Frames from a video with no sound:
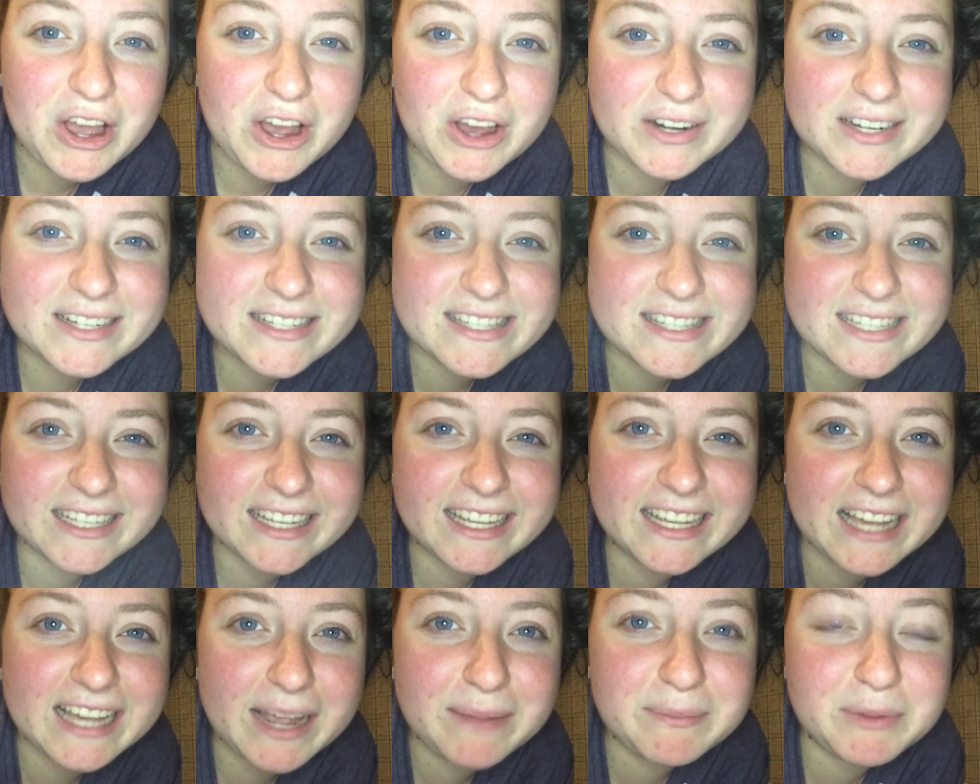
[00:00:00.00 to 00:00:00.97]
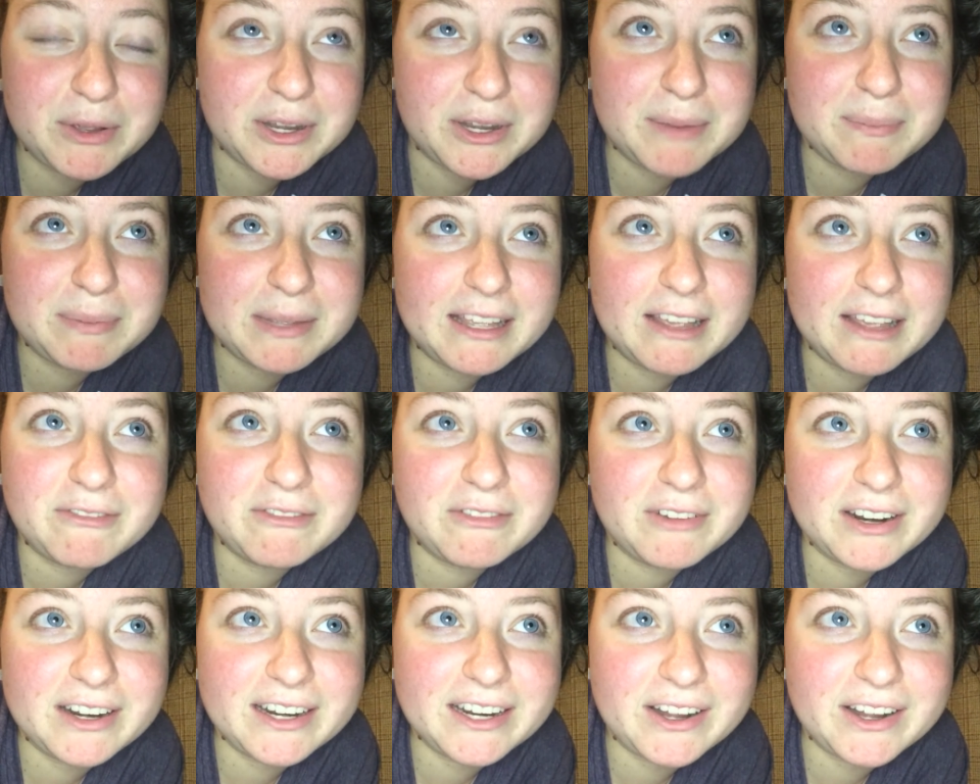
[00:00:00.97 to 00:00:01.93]
Honestly, I'm going to be
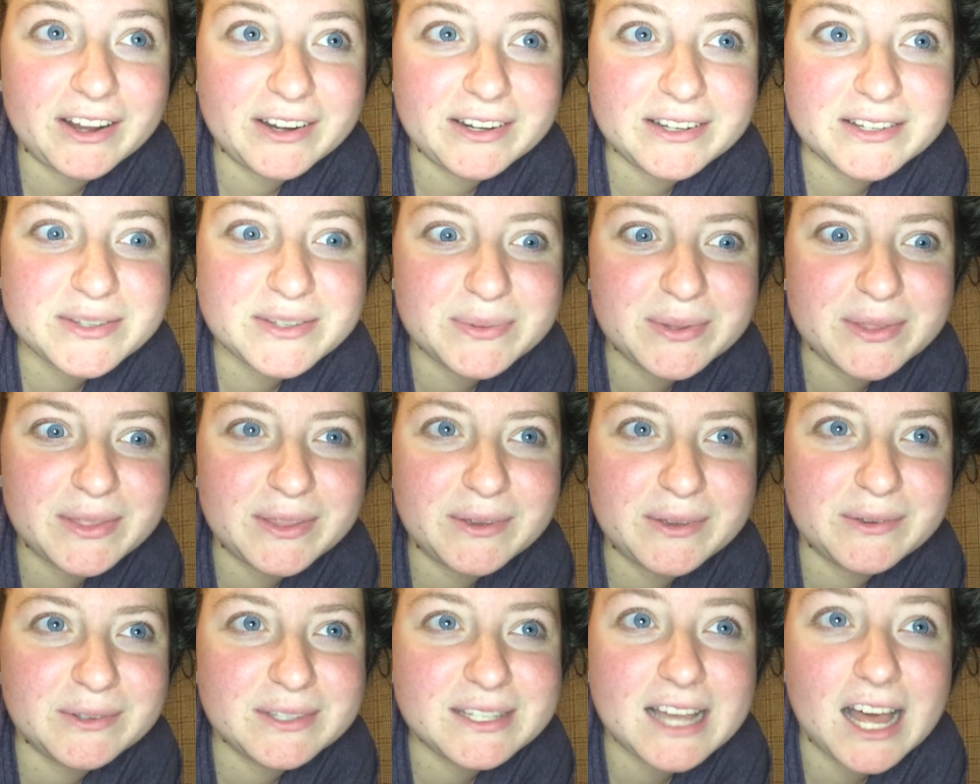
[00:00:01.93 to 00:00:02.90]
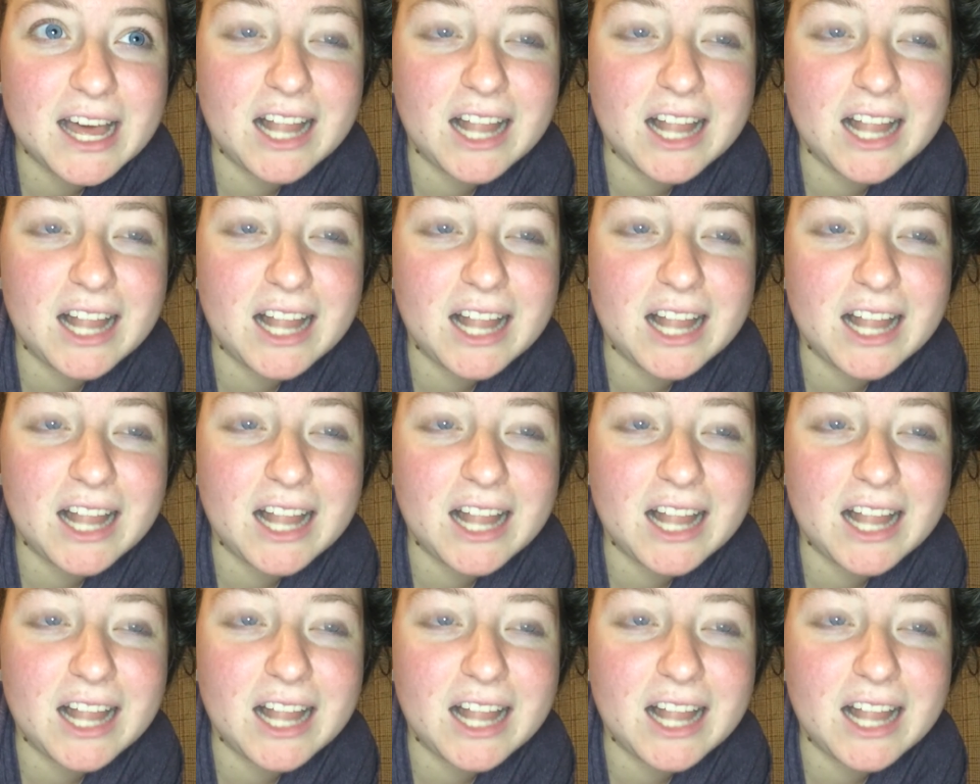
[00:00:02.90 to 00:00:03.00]
very honest with you.